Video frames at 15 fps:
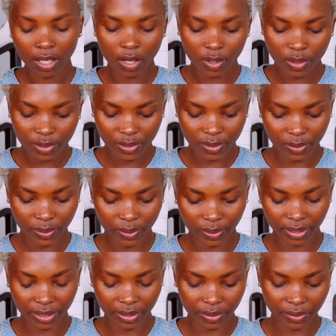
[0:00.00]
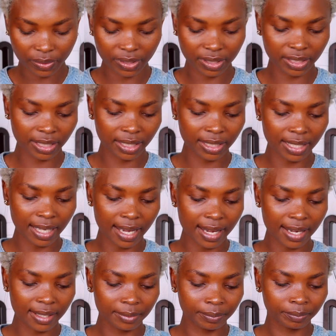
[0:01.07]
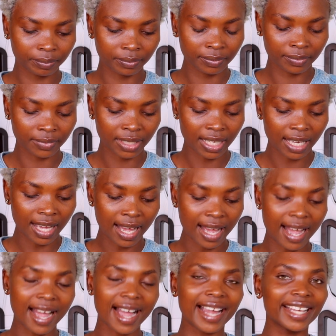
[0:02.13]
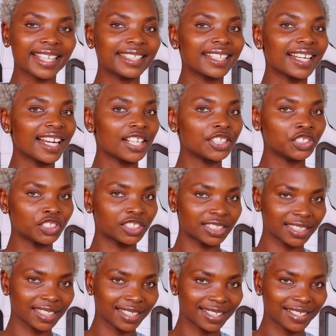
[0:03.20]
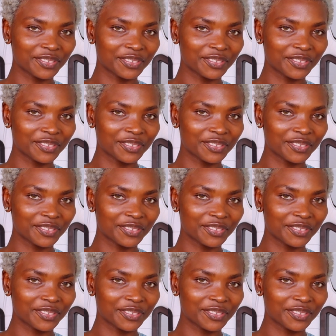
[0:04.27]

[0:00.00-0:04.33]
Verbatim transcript: Also, the new Stila Hide and Chic